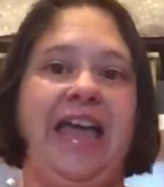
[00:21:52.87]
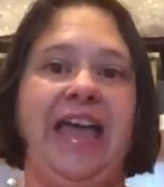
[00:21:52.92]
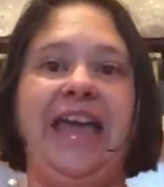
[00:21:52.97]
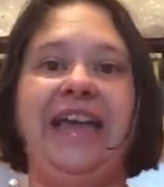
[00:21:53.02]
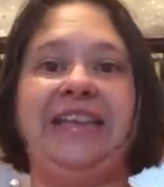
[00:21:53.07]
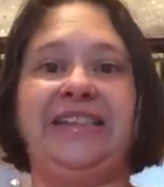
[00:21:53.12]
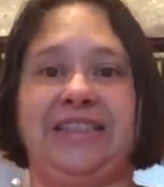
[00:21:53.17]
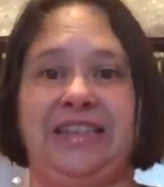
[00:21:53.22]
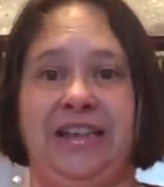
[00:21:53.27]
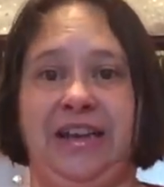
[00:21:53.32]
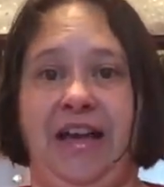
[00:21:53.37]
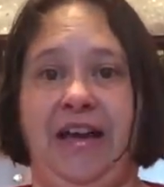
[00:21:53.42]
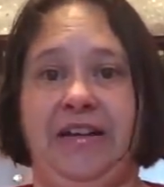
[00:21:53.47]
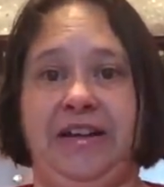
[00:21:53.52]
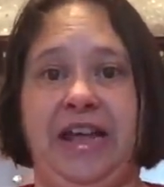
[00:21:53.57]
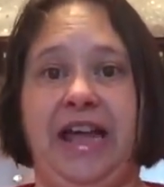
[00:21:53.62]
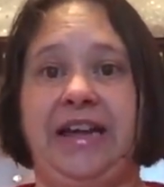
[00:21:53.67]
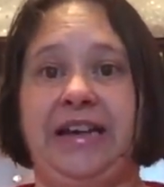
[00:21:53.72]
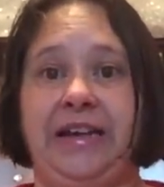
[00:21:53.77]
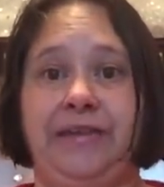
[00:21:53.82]
He's
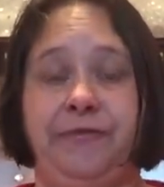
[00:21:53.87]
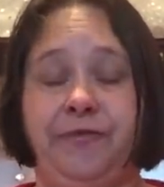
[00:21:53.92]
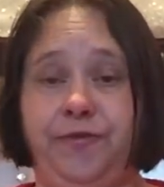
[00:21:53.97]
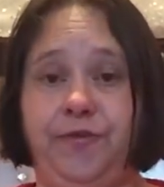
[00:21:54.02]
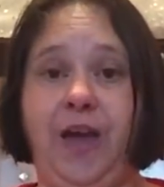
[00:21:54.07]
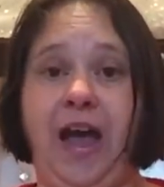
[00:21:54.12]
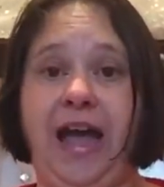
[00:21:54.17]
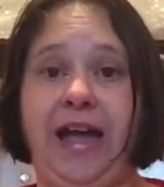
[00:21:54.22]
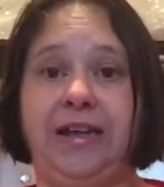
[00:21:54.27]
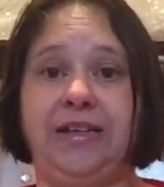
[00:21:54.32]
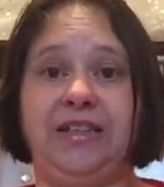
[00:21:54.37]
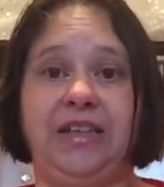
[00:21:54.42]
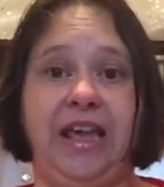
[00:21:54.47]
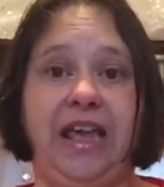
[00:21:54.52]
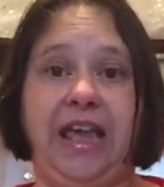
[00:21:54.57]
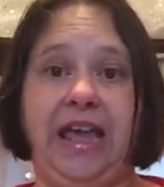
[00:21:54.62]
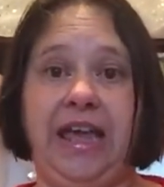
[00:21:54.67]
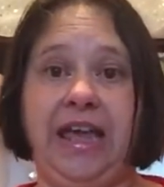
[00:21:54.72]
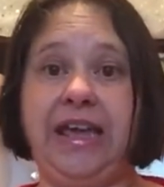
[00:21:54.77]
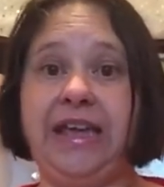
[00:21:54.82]
lad, and in fact,
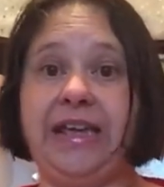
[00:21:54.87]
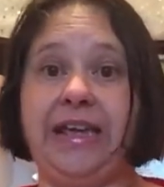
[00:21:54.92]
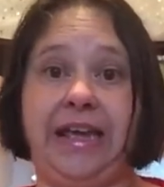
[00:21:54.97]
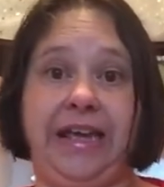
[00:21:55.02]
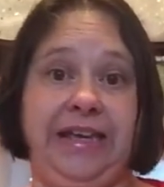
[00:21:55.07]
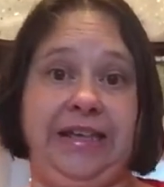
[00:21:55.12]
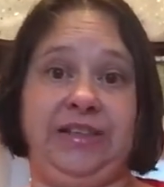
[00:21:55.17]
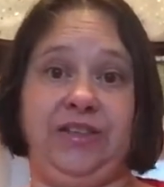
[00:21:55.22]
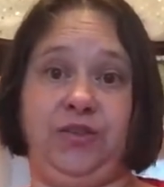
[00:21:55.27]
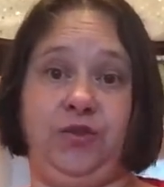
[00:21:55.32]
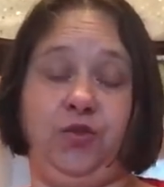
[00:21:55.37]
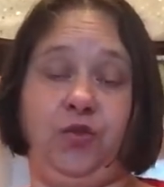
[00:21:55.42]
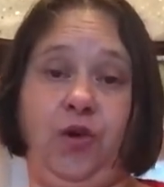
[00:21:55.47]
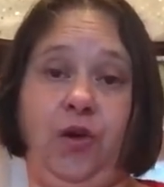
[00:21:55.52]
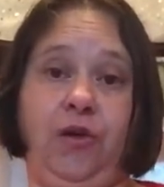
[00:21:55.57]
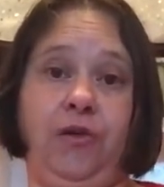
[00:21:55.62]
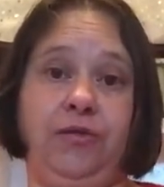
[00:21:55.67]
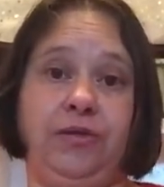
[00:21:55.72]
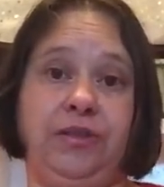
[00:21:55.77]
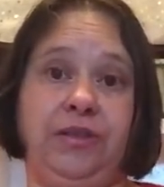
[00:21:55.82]
he is
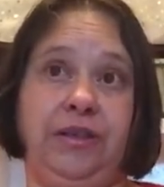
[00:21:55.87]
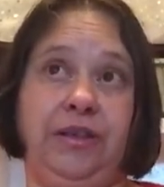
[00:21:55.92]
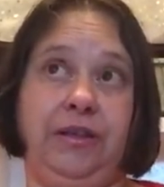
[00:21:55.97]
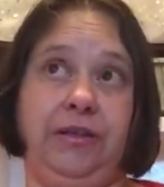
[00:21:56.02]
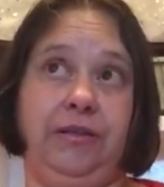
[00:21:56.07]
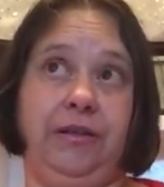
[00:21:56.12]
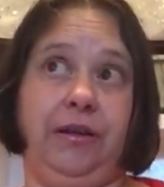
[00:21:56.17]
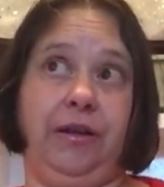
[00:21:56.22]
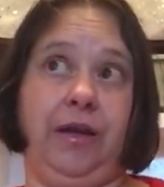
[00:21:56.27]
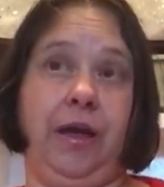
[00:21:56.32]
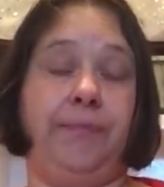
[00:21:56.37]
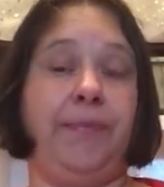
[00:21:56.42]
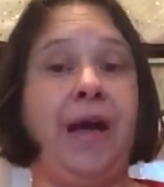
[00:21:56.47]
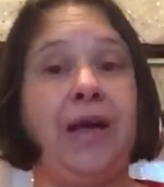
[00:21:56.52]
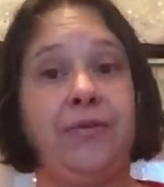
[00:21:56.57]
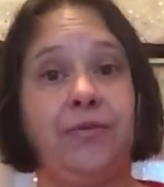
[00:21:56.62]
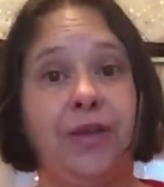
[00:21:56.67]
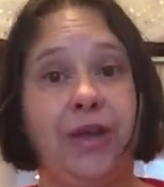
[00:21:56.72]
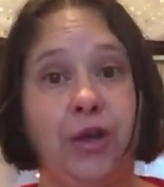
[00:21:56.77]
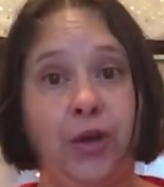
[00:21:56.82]
not
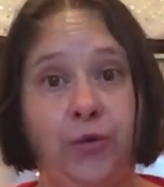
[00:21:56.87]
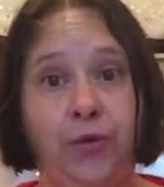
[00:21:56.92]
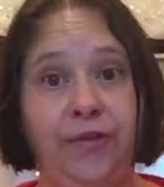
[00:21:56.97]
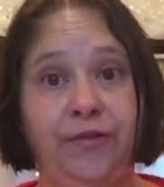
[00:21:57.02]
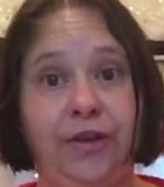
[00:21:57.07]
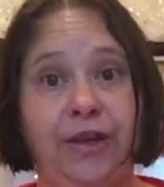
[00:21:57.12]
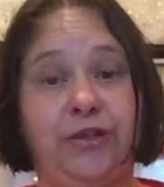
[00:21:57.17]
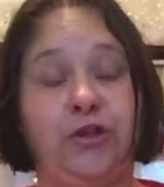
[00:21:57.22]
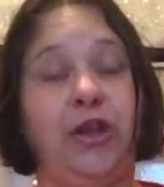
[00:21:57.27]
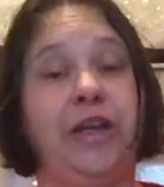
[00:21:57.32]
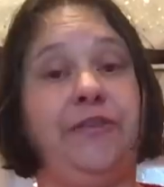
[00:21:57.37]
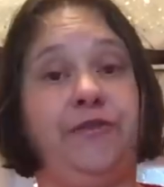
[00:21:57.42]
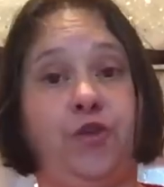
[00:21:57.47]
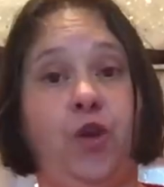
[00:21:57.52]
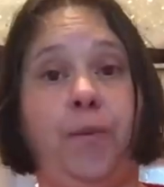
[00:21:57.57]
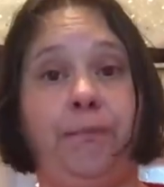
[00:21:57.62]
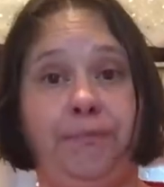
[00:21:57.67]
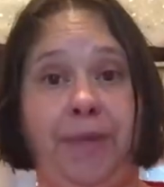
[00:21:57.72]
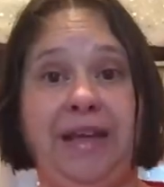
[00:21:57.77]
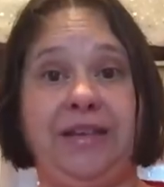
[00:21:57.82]
about equivalent, if
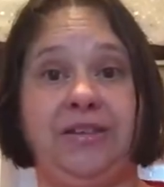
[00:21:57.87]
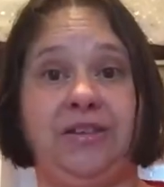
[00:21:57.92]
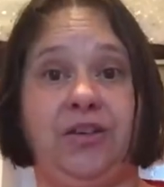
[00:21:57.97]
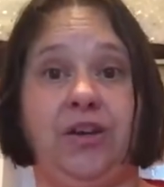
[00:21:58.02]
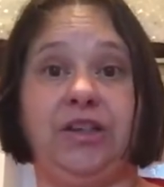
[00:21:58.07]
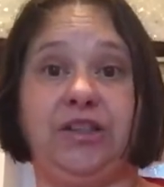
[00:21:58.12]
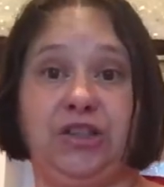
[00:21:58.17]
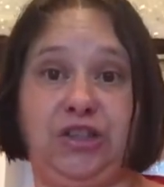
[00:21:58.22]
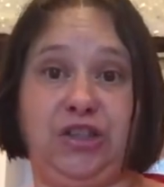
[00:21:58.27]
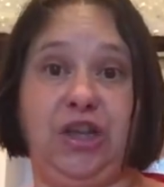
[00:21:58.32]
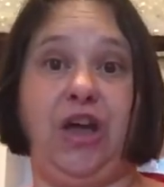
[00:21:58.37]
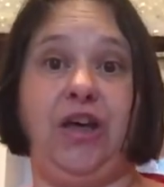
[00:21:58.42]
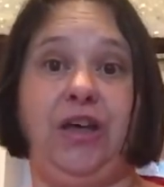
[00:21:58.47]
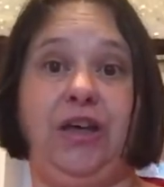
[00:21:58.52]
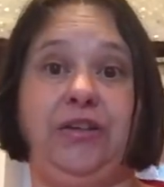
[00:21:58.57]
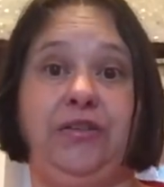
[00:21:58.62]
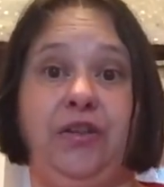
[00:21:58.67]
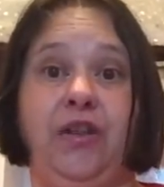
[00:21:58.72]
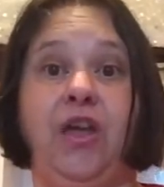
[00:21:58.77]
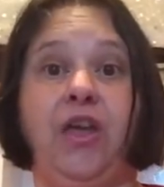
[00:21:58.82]
not better, at
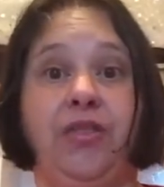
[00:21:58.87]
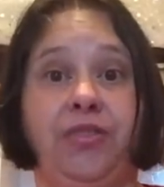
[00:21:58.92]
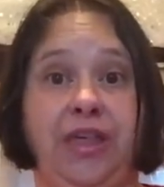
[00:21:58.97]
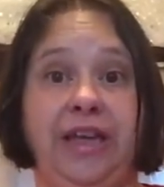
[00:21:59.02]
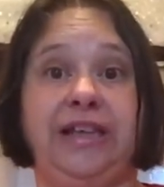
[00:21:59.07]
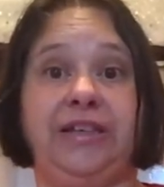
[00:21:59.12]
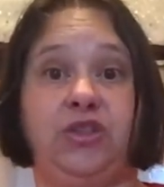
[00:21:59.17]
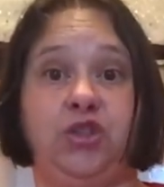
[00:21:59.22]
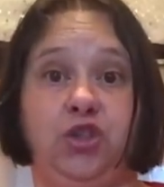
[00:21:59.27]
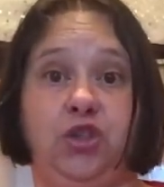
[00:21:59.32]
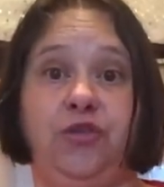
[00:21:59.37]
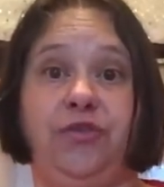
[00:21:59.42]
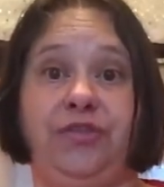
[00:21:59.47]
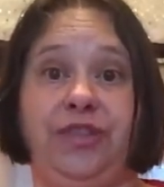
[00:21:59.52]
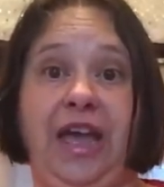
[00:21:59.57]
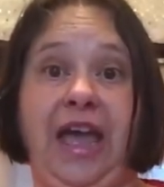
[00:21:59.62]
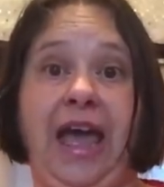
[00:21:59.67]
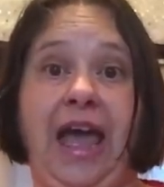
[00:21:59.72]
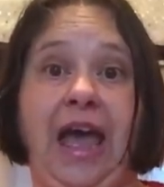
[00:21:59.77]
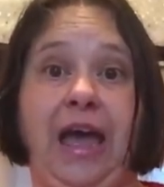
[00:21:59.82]
certain things during
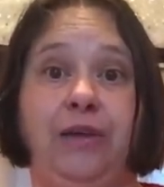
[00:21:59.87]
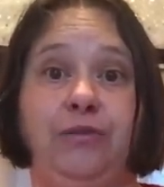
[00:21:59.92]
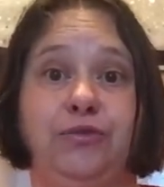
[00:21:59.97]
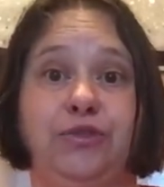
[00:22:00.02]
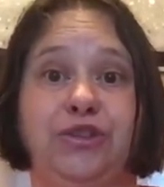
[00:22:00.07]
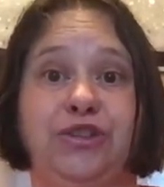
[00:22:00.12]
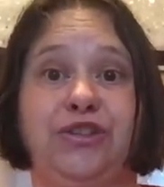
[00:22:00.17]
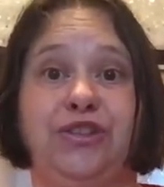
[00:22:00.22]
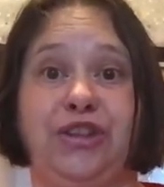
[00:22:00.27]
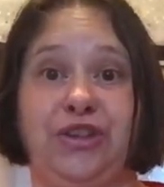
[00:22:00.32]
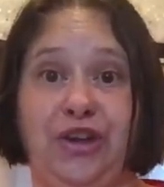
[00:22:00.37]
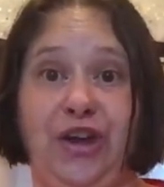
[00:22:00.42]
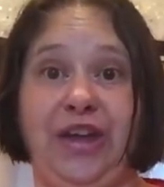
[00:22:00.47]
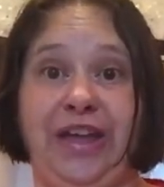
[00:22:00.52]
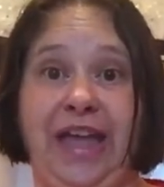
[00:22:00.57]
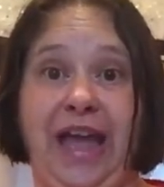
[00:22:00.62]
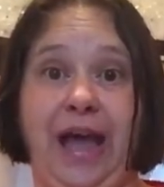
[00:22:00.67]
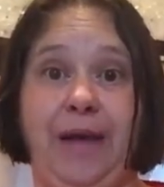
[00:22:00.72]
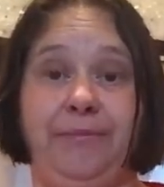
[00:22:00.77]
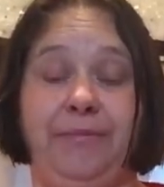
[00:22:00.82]
the house than I
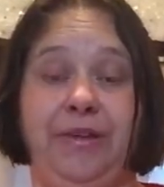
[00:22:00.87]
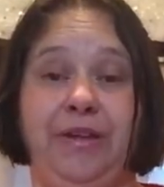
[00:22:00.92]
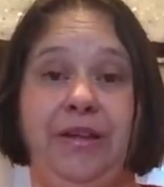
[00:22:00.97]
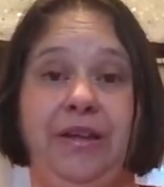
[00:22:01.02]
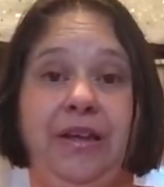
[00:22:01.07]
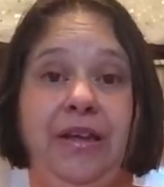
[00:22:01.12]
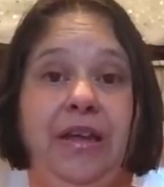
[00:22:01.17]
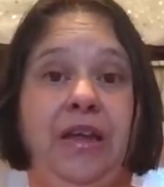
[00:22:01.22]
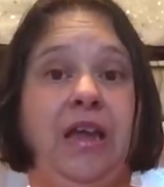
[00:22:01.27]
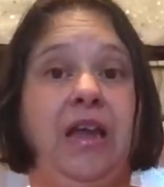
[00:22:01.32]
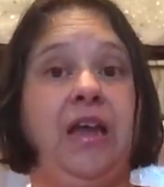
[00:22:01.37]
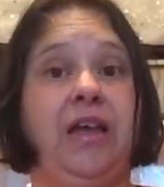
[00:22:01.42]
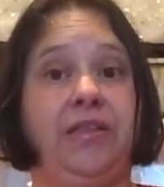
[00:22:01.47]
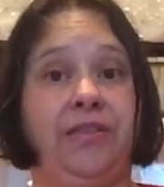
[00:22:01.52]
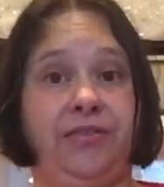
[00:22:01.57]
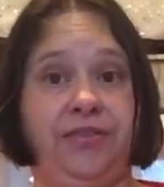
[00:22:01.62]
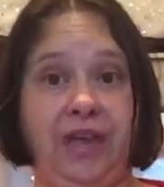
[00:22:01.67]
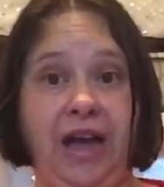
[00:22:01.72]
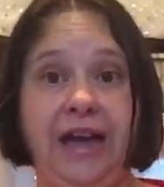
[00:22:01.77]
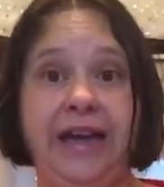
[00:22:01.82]
am.
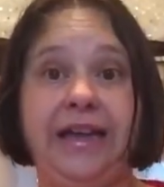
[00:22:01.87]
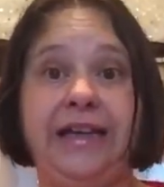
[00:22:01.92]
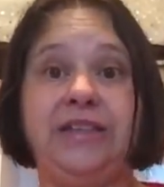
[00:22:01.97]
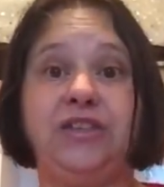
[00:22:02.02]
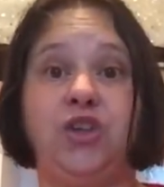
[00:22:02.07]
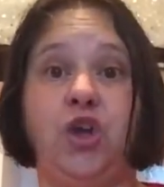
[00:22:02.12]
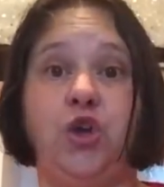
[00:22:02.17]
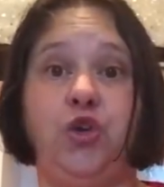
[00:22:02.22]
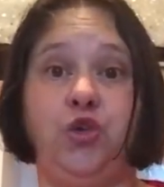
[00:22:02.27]
That is